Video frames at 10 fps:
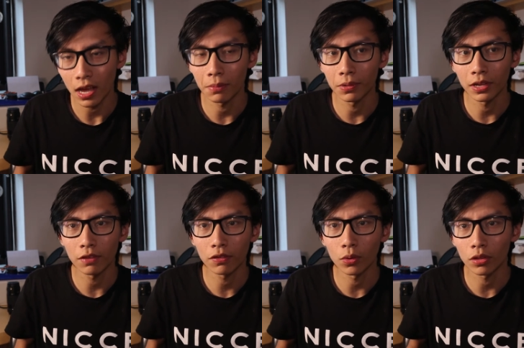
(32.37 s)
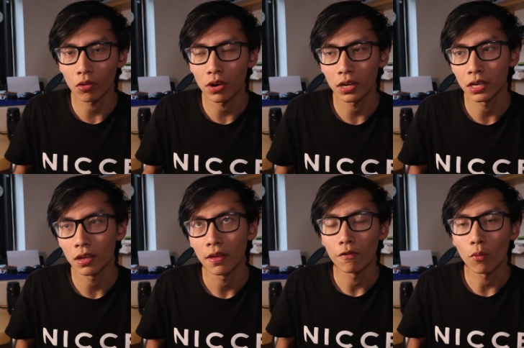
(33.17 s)
I believe, so it's
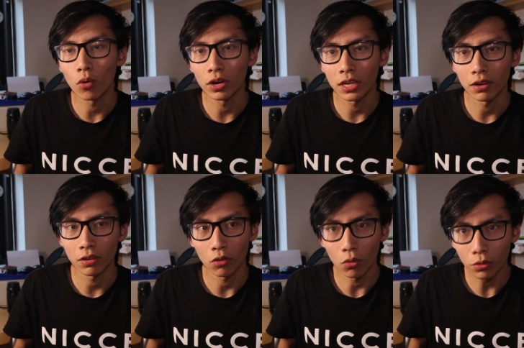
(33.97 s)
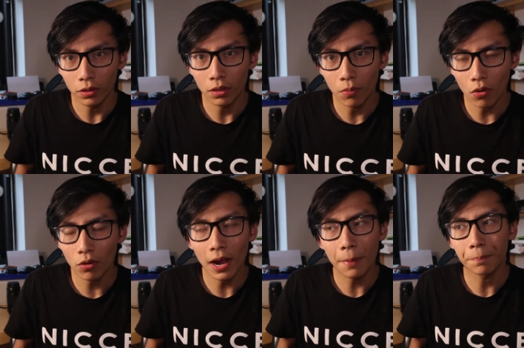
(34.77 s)
already 4 years old, the
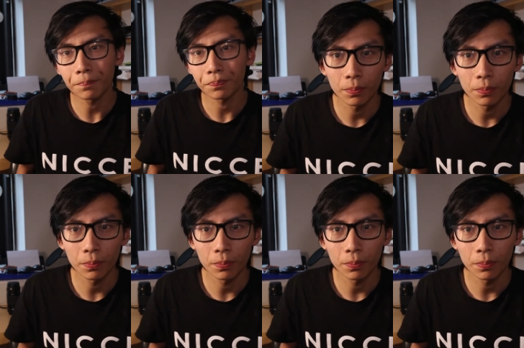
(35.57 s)
program.